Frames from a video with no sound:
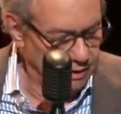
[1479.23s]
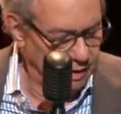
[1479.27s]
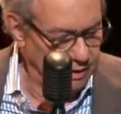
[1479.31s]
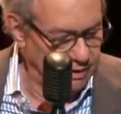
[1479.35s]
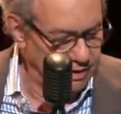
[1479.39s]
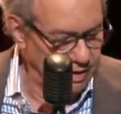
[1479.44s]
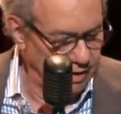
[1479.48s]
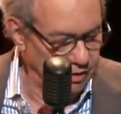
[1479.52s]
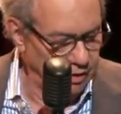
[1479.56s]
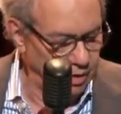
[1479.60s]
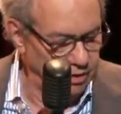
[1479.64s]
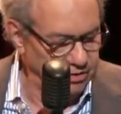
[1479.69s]

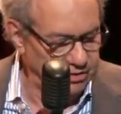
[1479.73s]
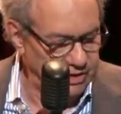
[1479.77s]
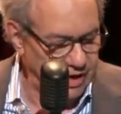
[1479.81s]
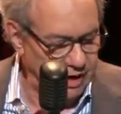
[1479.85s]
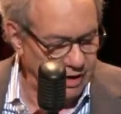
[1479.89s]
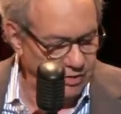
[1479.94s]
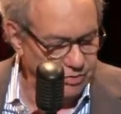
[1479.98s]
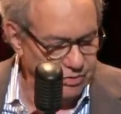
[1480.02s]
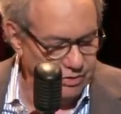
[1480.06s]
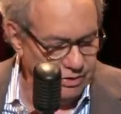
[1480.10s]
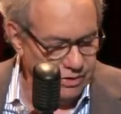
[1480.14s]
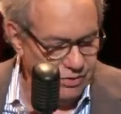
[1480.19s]
dear Lewis,
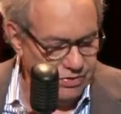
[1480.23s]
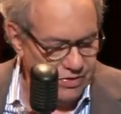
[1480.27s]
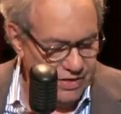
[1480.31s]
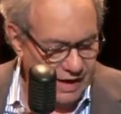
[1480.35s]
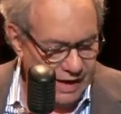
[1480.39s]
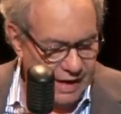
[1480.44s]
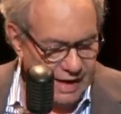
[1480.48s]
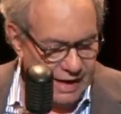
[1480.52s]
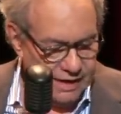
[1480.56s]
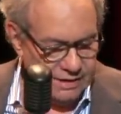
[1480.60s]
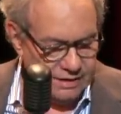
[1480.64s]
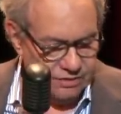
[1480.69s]
get it through your
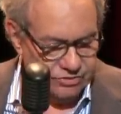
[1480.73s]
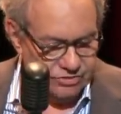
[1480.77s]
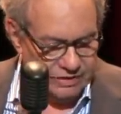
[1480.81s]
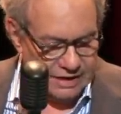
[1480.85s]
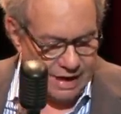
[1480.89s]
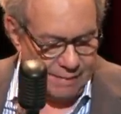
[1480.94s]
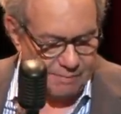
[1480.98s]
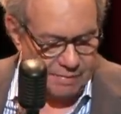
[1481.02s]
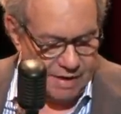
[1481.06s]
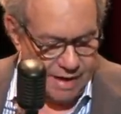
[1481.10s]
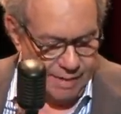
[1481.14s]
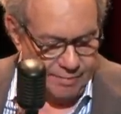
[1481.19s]
thick head to
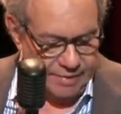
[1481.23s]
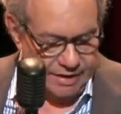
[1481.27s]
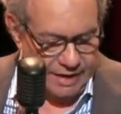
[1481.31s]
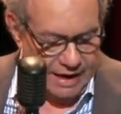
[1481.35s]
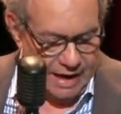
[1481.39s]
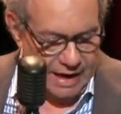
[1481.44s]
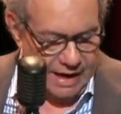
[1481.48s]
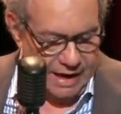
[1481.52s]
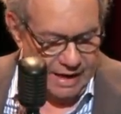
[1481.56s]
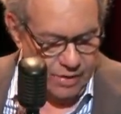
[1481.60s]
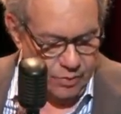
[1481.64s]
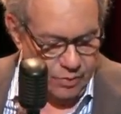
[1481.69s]
stop coming to
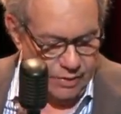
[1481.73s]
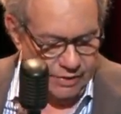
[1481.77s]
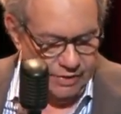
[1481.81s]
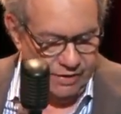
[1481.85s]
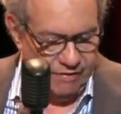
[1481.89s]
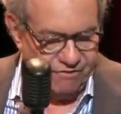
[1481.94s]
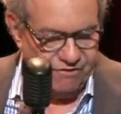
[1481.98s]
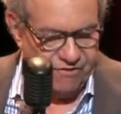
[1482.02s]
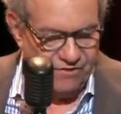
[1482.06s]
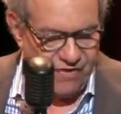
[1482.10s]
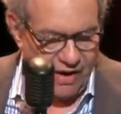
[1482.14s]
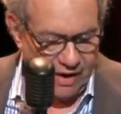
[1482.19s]
Iowa in
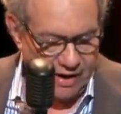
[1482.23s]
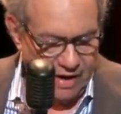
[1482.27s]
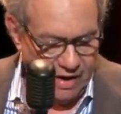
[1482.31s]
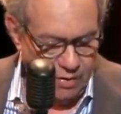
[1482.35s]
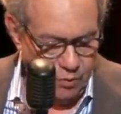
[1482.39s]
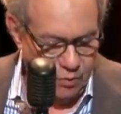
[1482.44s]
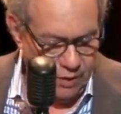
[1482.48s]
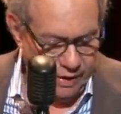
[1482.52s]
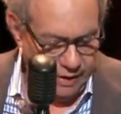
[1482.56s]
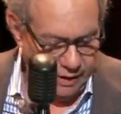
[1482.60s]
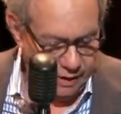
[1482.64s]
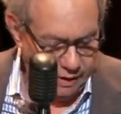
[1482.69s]
the
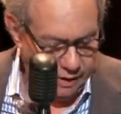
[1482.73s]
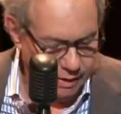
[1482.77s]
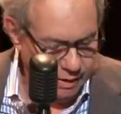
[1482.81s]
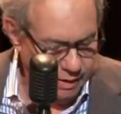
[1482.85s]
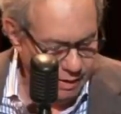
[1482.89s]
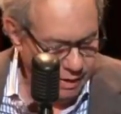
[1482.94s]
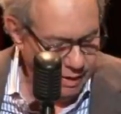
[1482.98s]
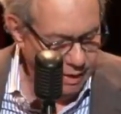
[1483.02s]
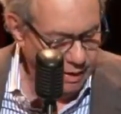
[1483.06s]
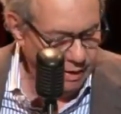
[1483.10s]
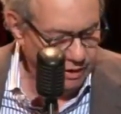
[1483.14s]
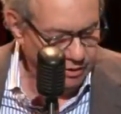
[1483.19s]
fucking winter.
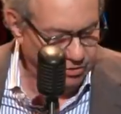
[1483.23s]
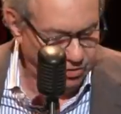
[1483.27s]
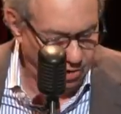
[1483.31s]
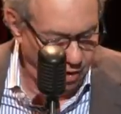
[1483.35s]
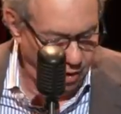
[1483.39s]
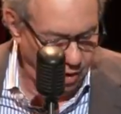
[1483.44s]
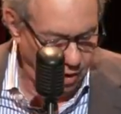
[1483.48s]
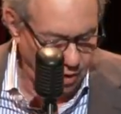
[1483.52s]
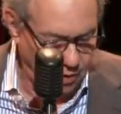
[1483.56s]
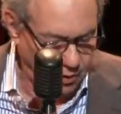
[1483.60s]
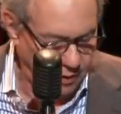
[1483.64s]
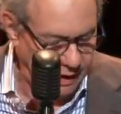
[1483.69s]
It's
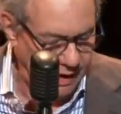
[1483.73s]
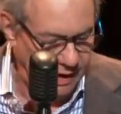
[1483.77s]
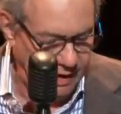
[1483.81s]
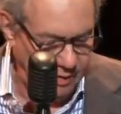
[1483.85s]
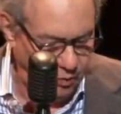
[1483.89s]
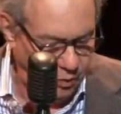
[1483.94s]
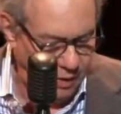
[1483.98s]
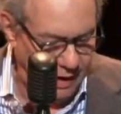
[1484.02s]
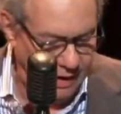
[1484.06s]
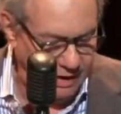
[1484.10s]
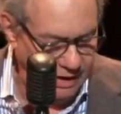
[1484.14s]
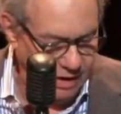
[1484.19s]
all gray
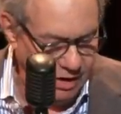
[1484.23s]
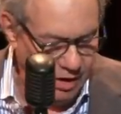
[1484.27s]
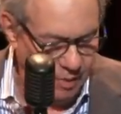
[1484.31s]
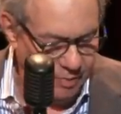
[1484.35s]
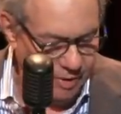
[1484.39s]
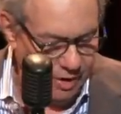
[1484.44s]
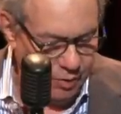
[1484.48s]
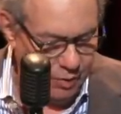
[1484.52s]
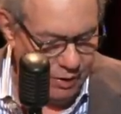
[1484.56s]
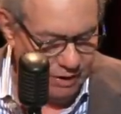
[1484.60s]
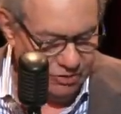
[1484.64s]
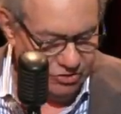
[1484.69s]
and wet, and
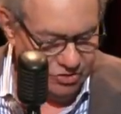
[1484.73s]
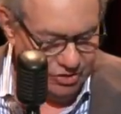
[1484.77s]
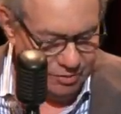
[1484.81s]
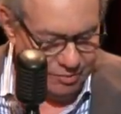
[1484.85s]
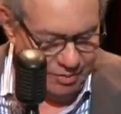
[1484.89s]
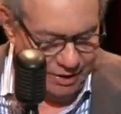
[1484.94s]
nobody wants to